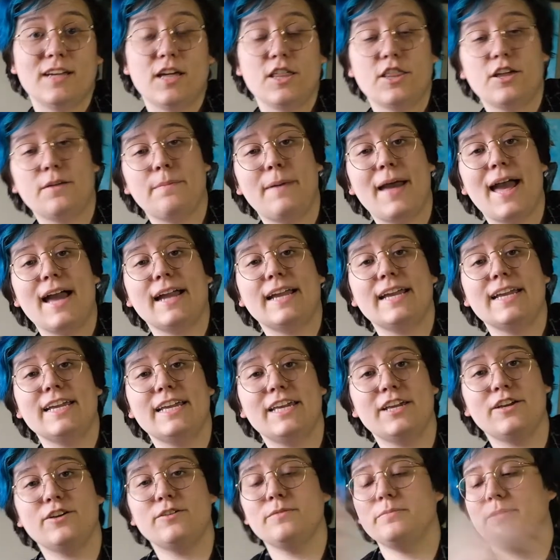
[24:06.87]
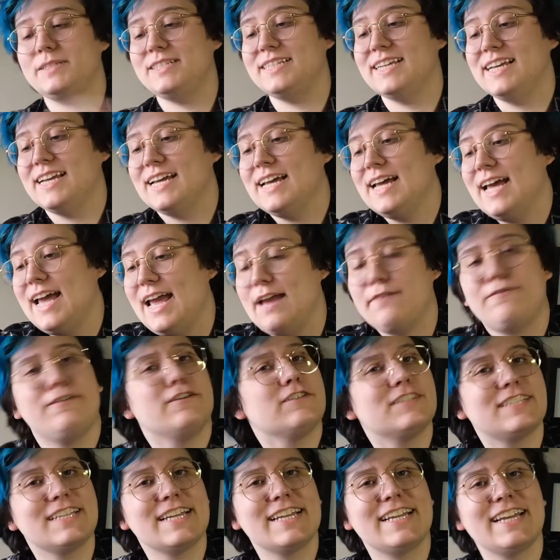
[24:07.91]
They're packing cubes. It
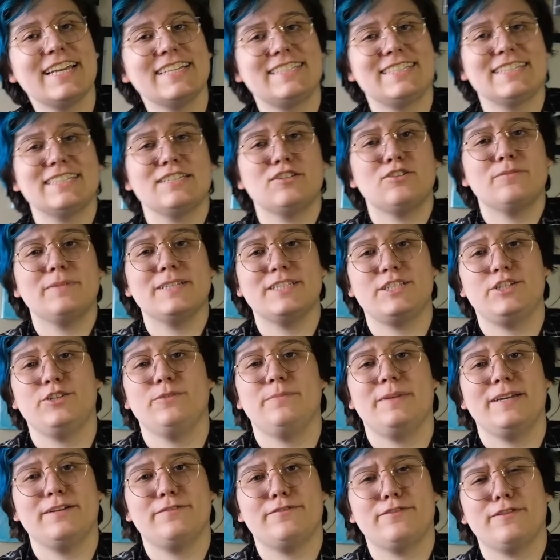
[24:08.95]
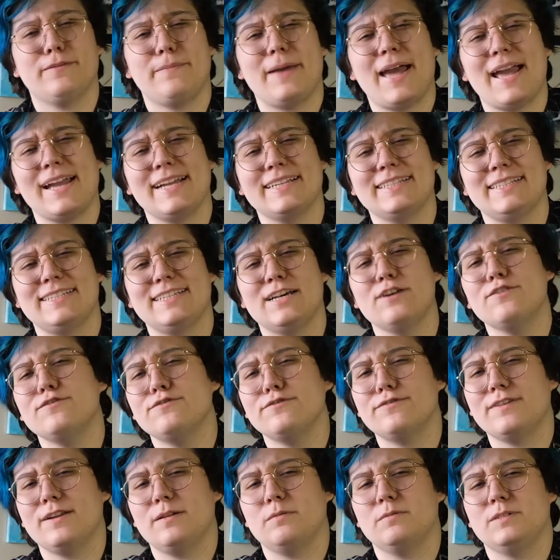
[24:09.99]
feels like it's a little bit too big for the bag
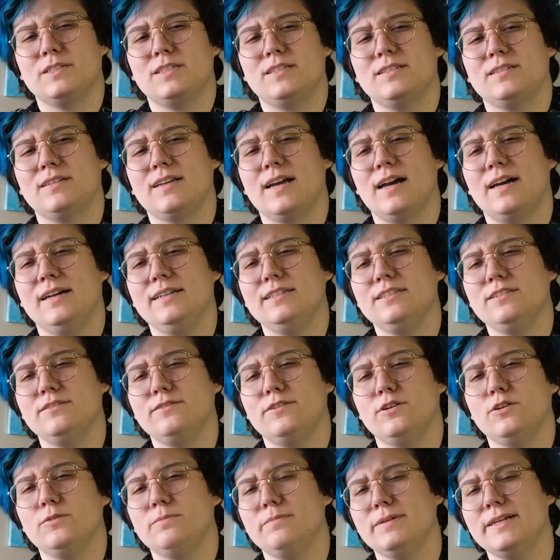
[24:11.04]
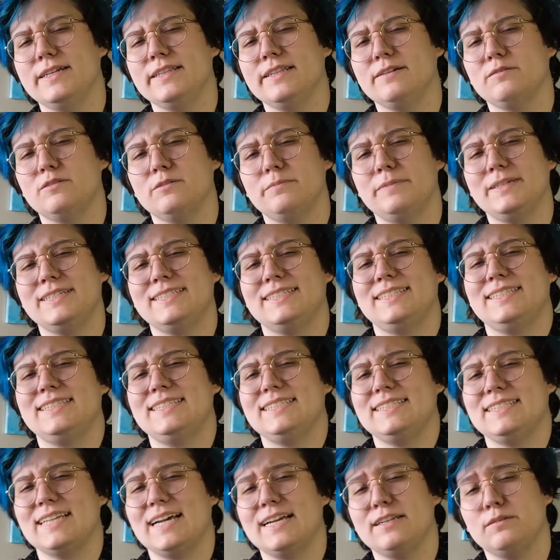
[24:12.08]
itself, and I was kind of hoping they would be
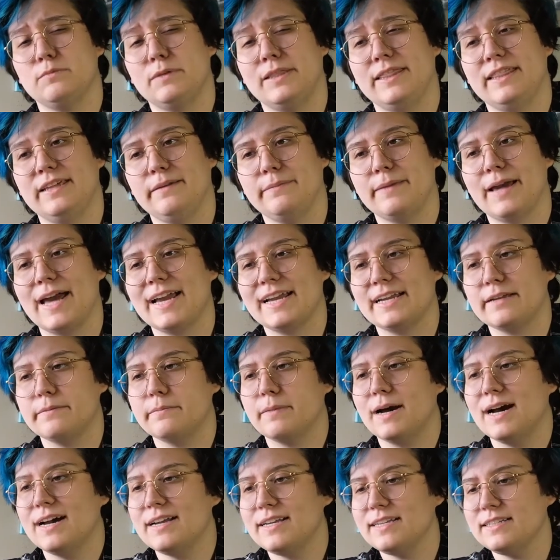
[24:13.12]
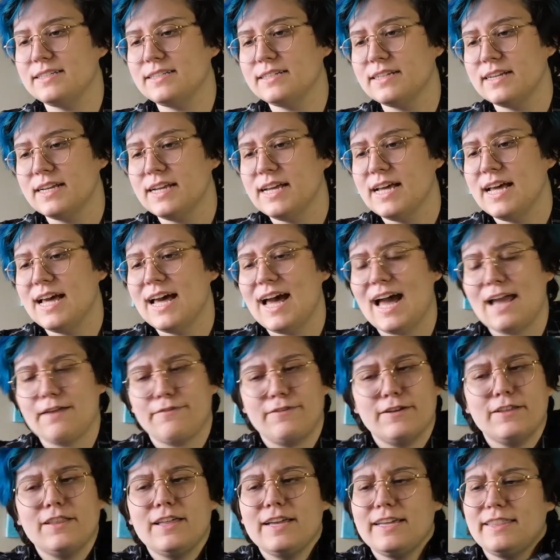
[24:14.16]
designed with the bag in mind. I
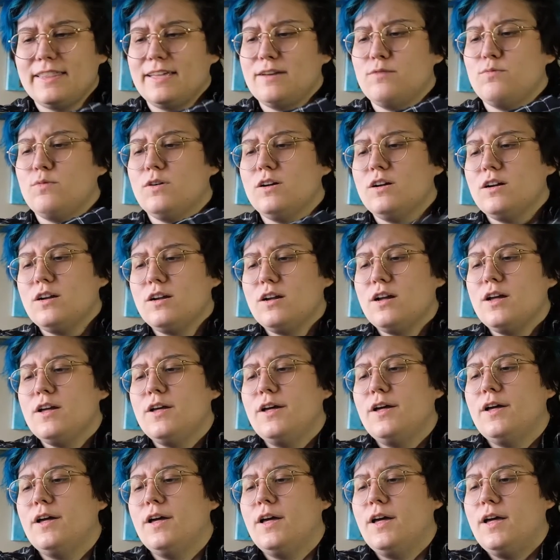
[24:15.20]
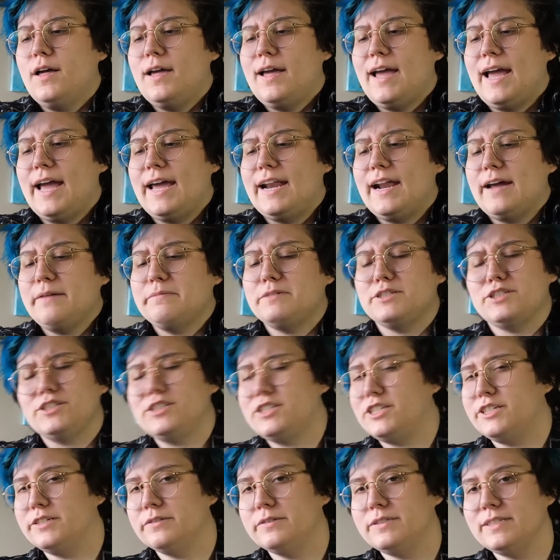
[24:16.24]
feel like they were, and I'm
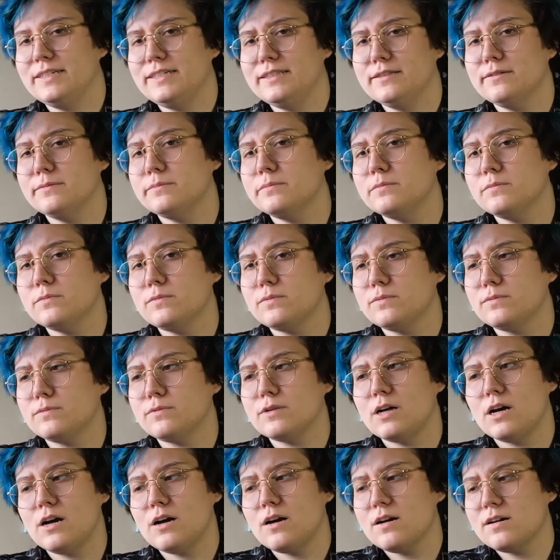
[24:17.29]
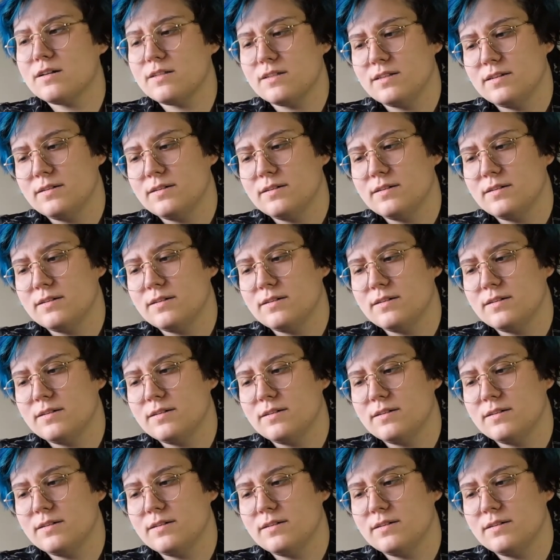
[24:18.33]
just using them wrong.